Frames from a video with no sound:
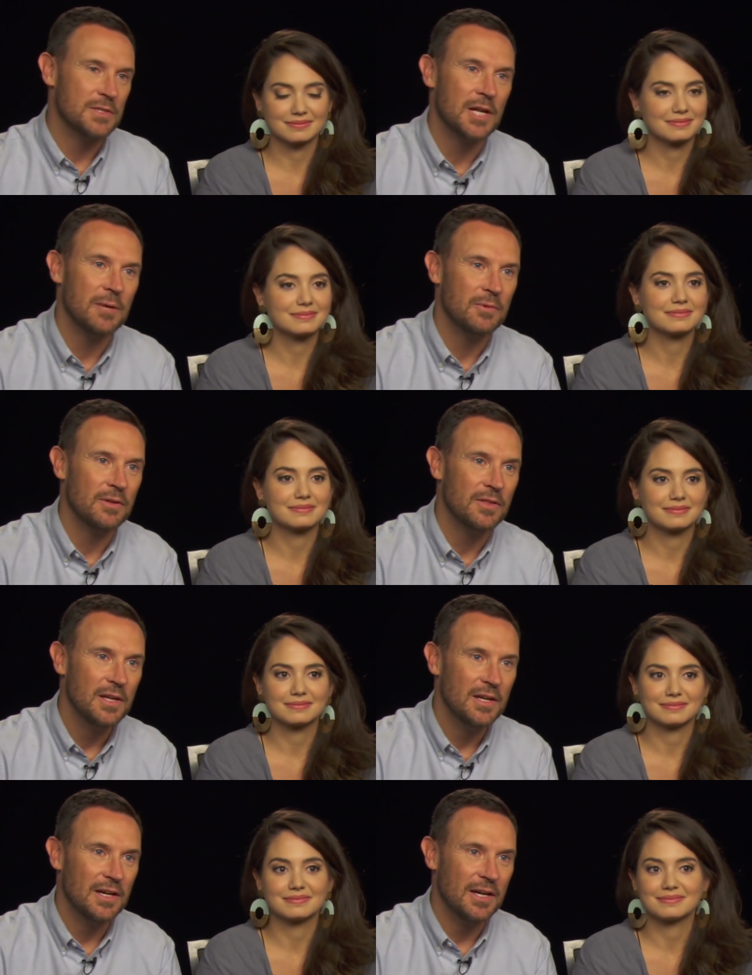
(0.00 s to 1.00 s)
Speaker 1: so much time with,
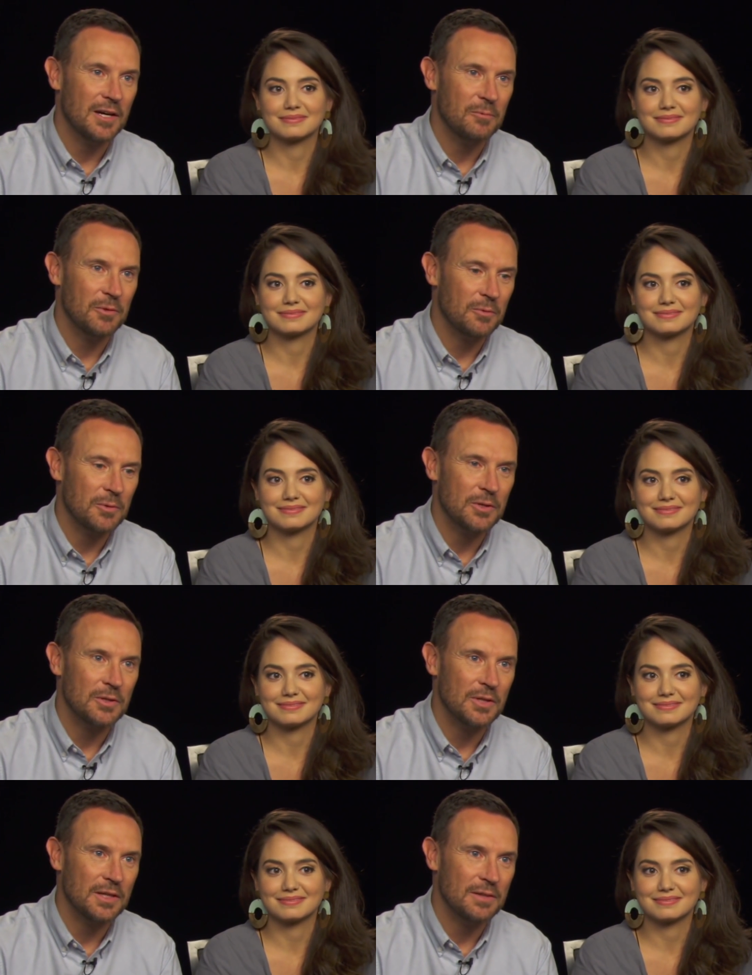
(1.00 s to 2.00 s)
uh, with the
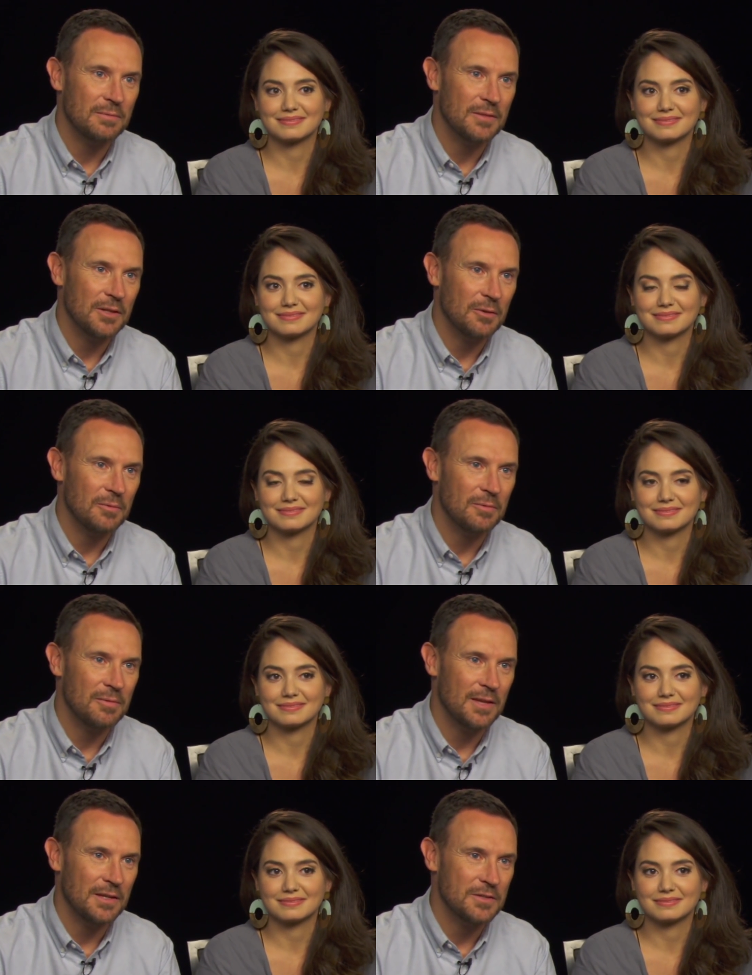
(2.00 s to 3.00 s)
world, and, you know,
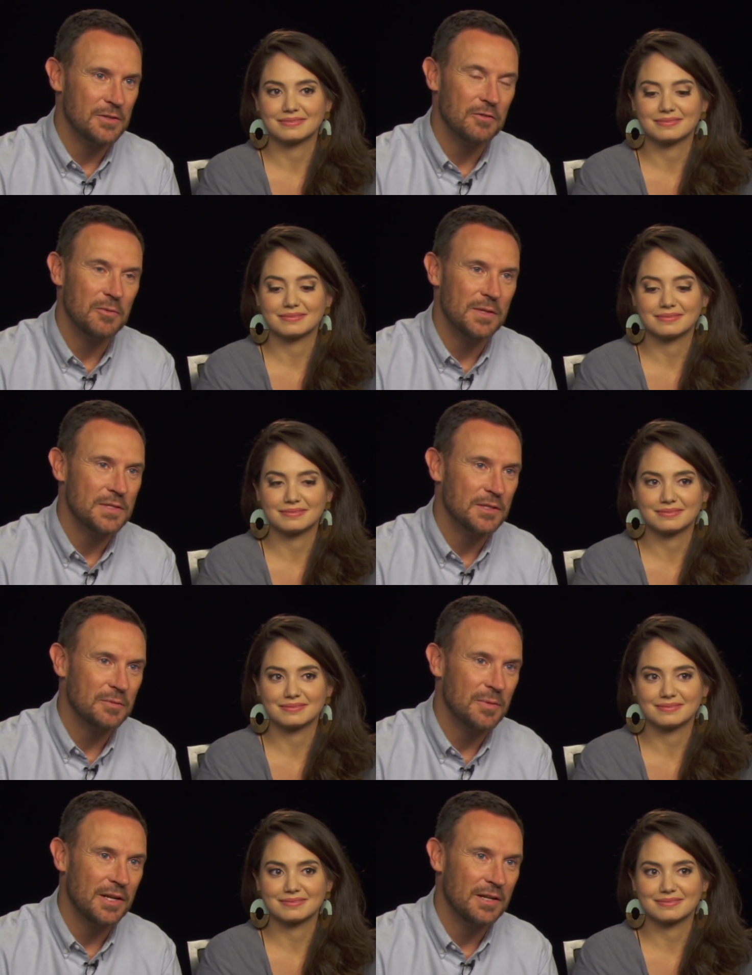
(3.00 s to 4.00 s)
they deserve to be
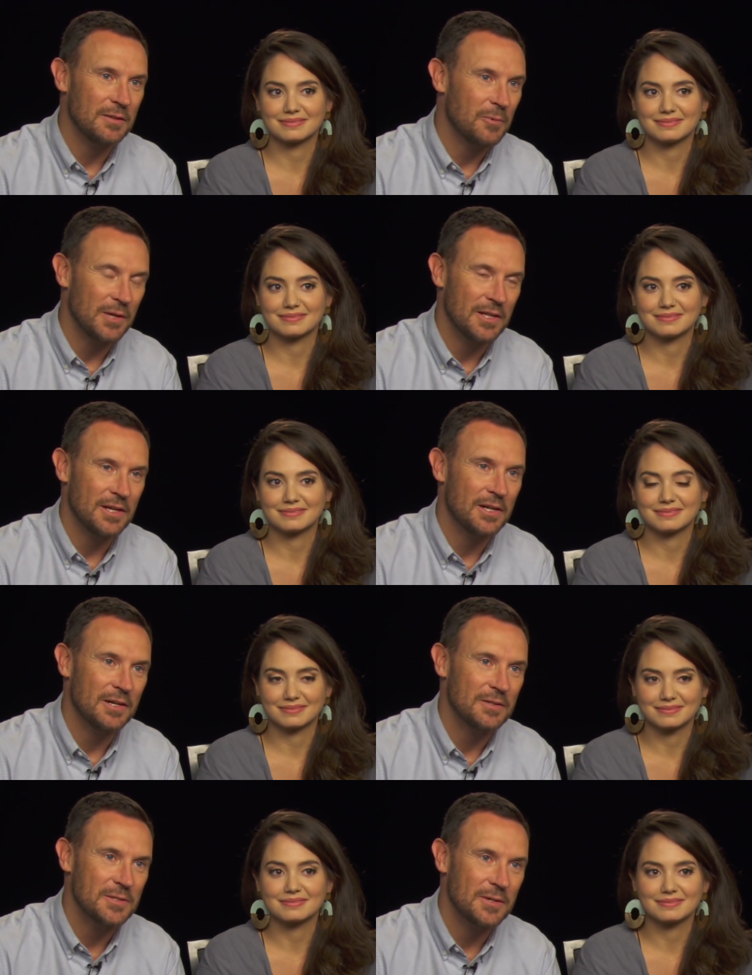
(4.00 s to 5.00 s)
celebrated the way they
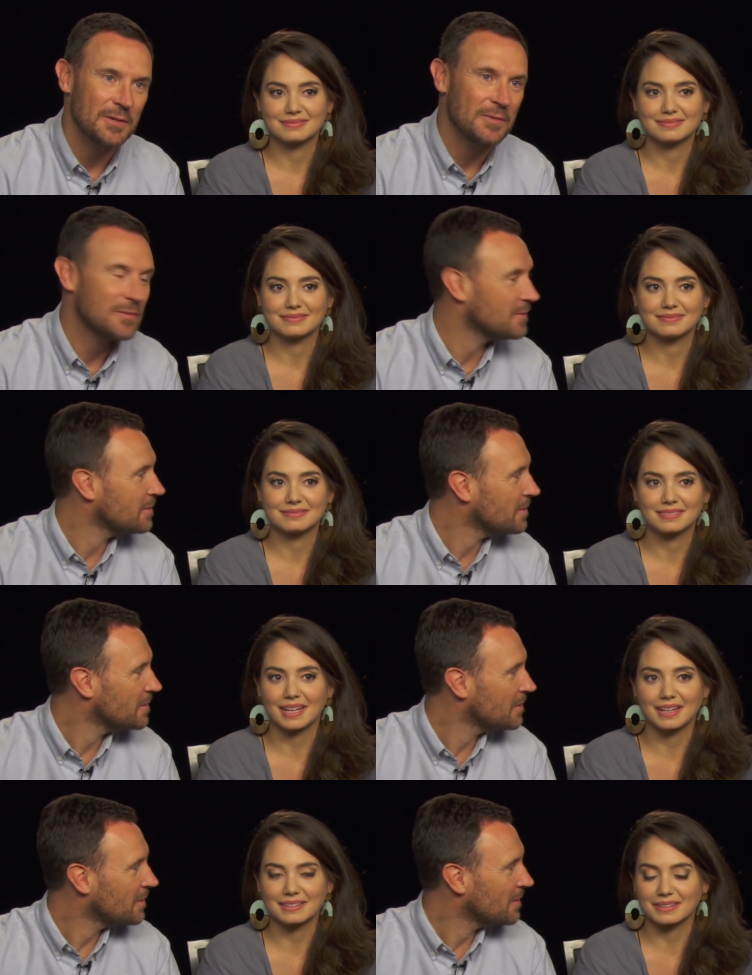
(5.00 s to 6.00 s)
are, so. Yeah,
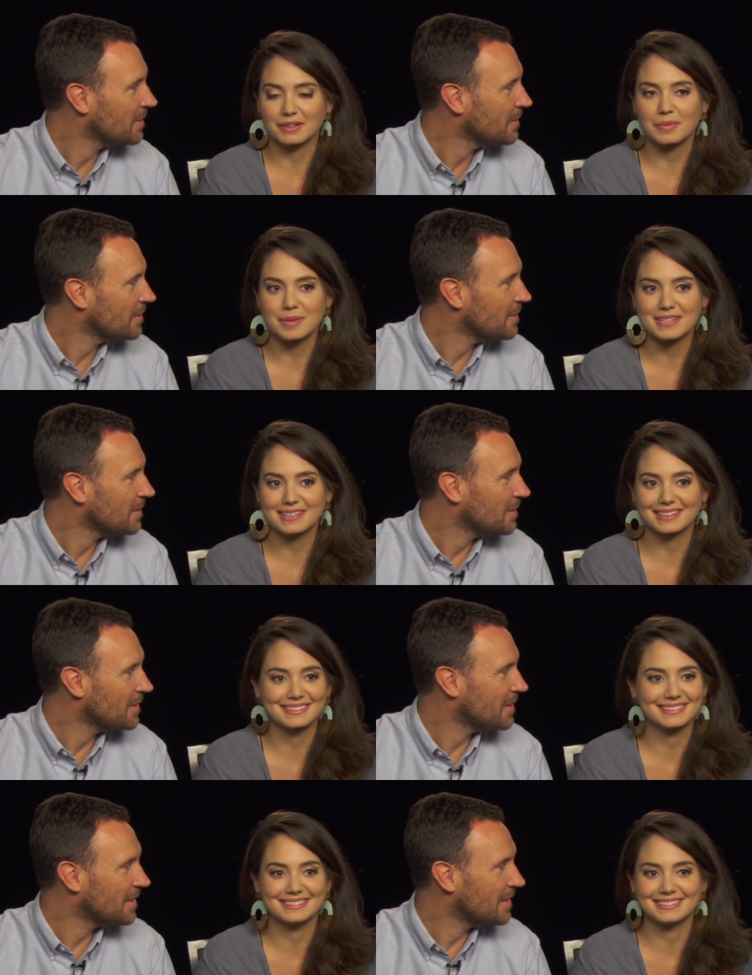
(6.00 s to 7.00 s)
Speaker 2: yeah, they're
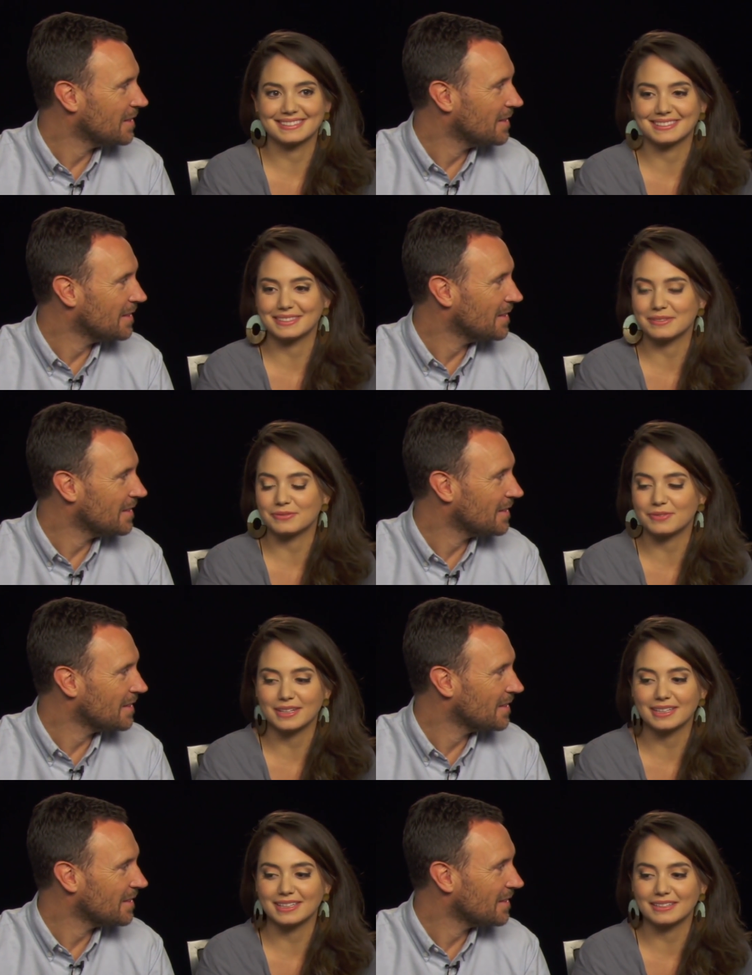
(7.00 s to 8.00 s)
amazing and, and
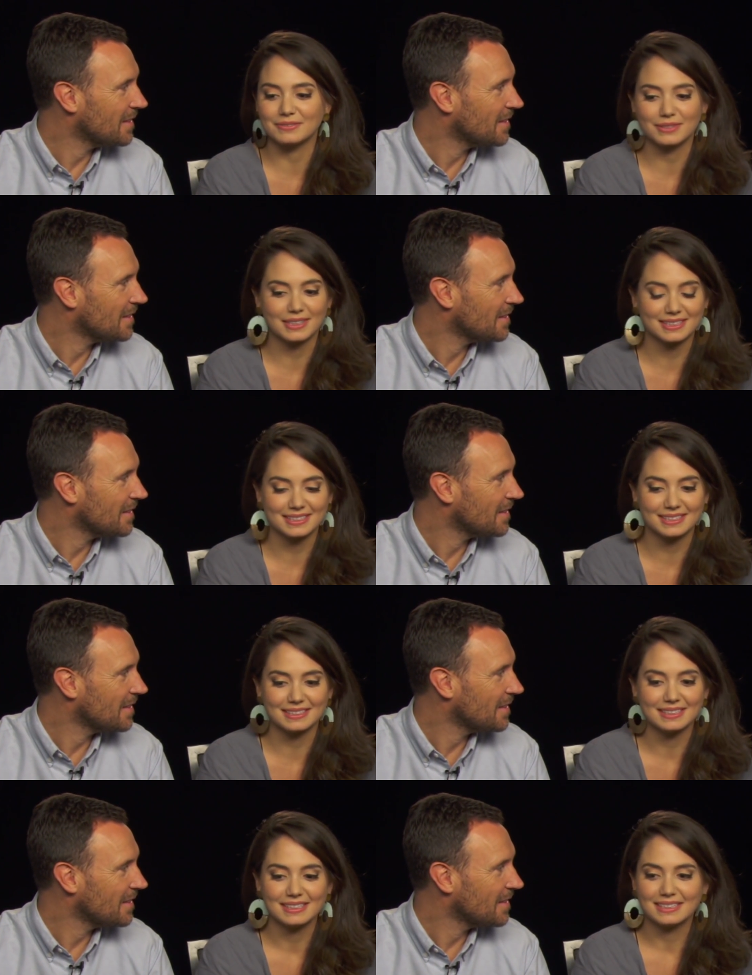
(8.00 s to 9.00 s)
funny and fun,
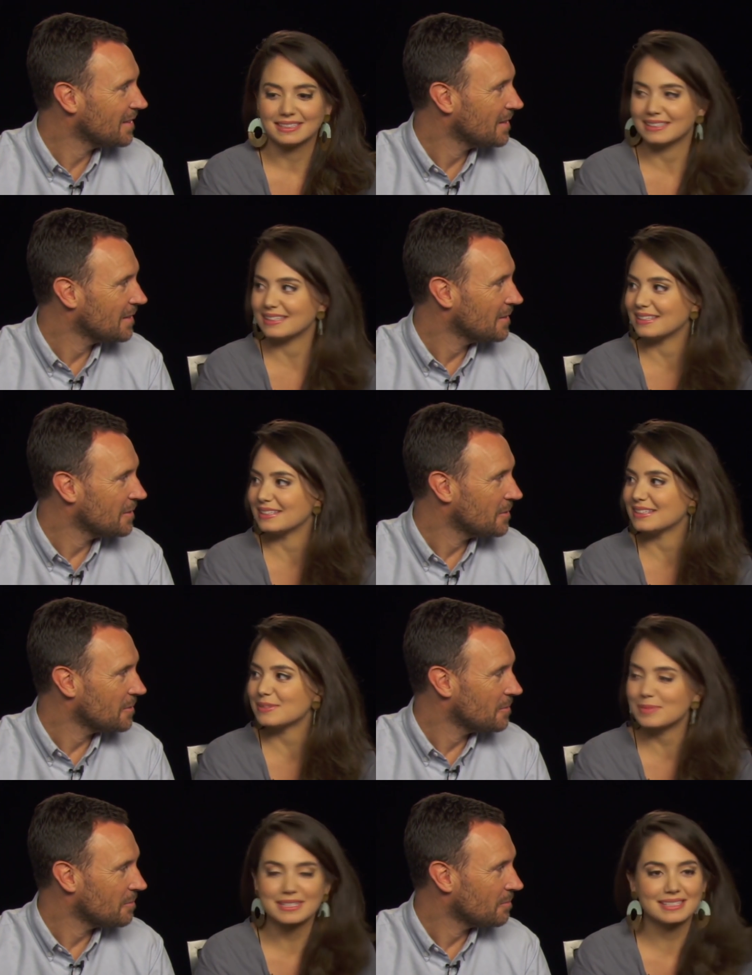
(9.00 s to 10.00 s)
and, and
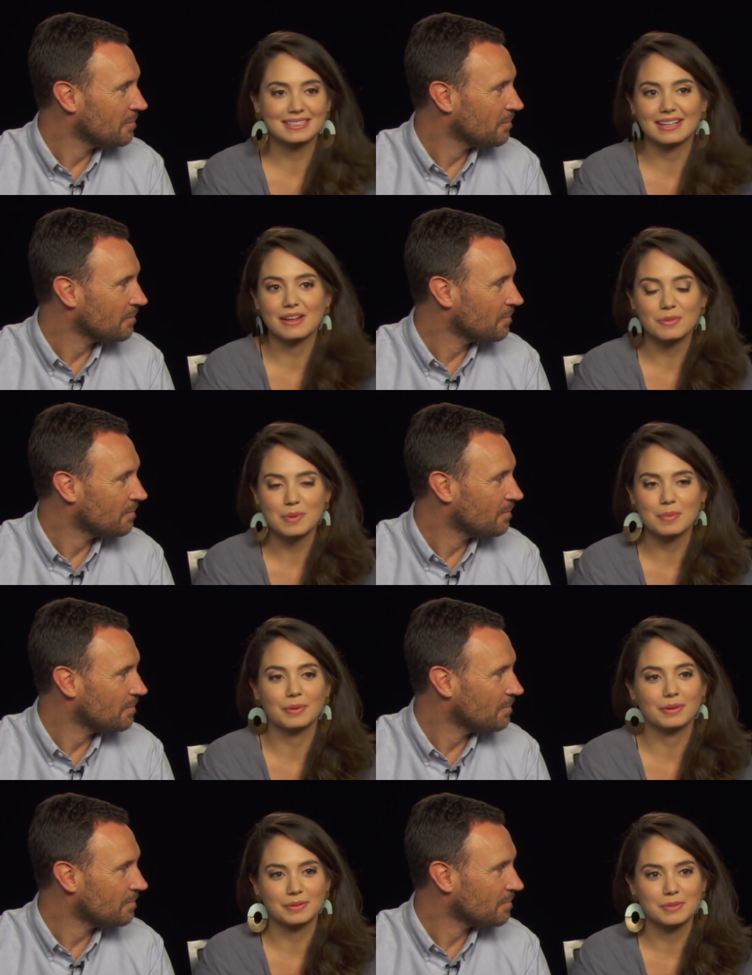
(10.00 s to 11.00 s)
it's amazing that other
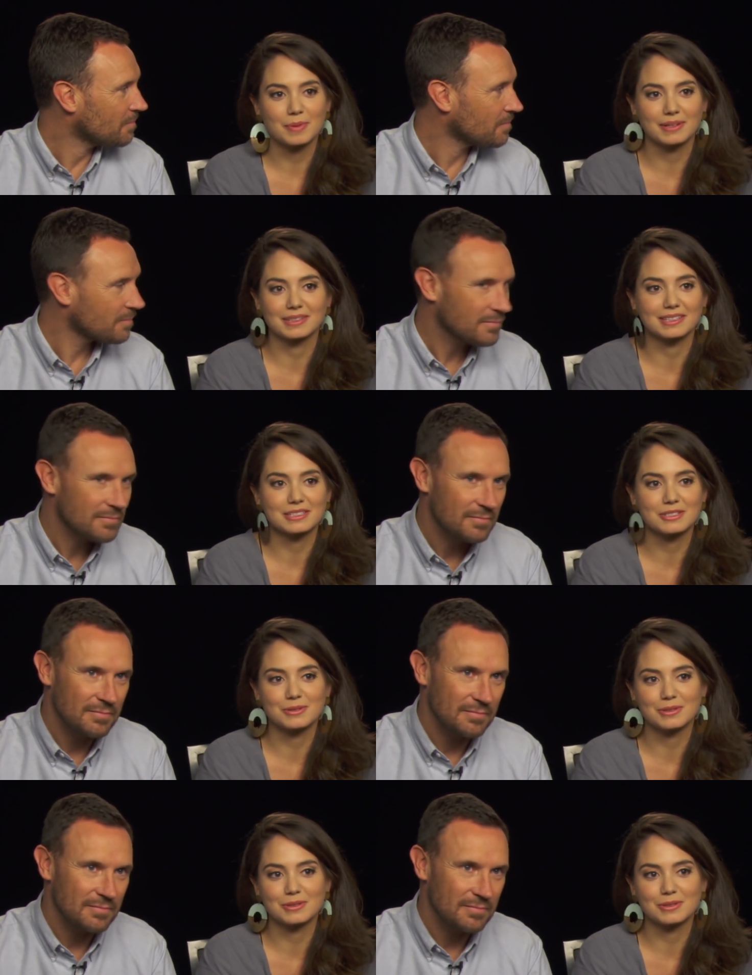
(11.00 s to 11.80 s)
people are responding it,